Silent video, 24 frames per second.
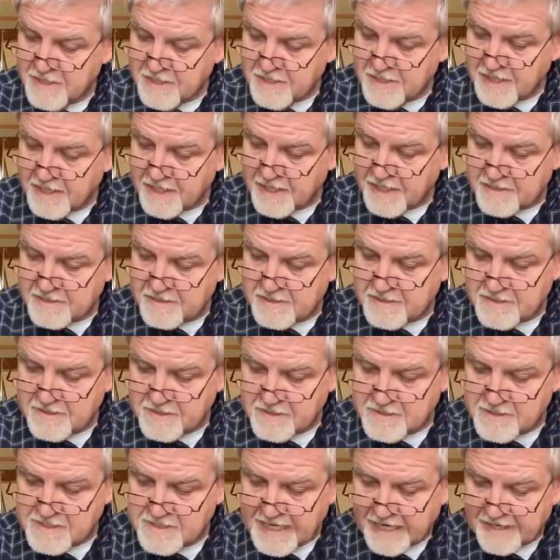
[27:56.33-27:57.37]
And the
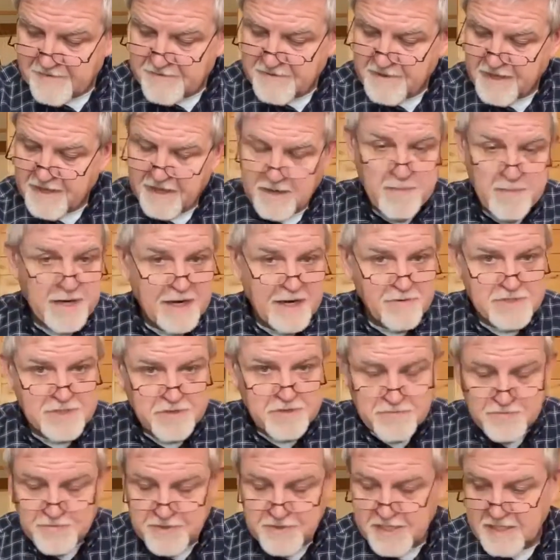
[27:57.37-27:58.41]
sad thing about it
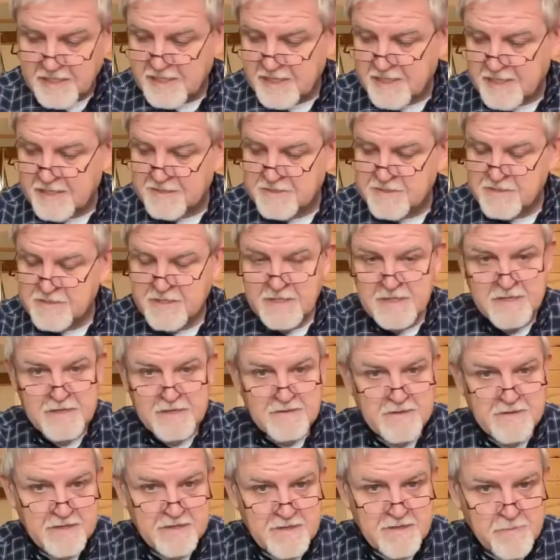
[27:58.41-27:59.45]
really is
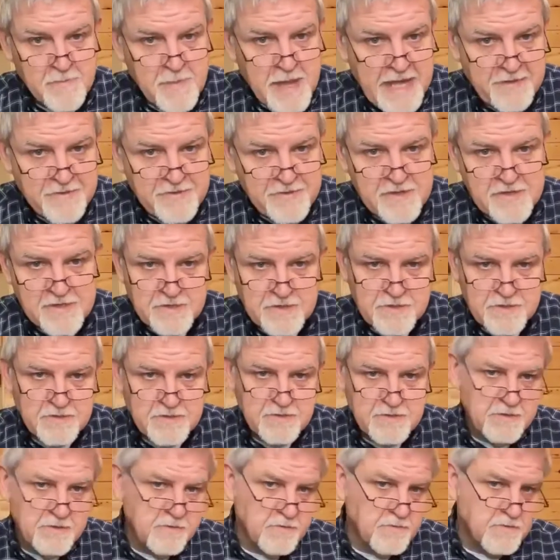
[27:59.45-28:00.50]
that the man that
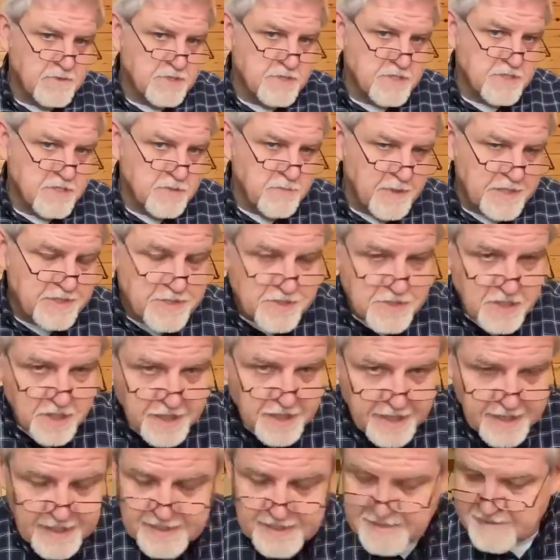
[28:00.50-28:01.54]
was to be
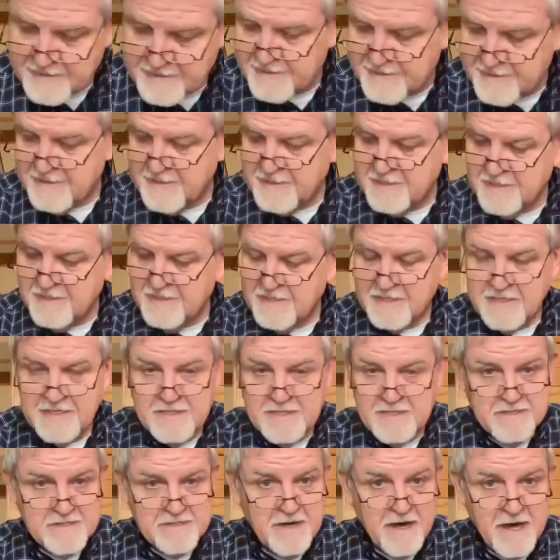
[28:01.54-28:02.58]
sunny
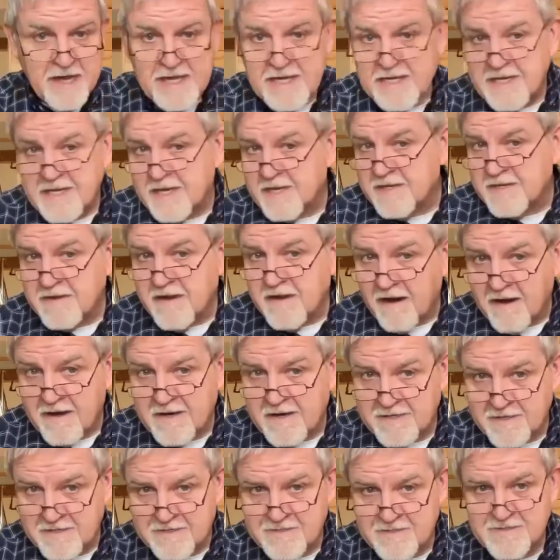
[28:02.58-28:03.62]
died in
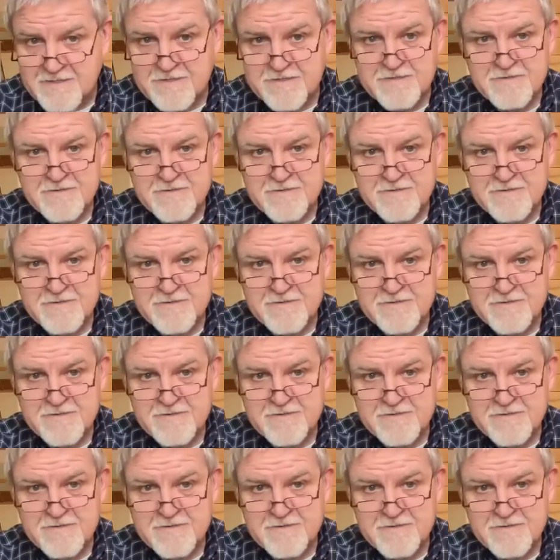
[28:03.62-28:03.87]
darkness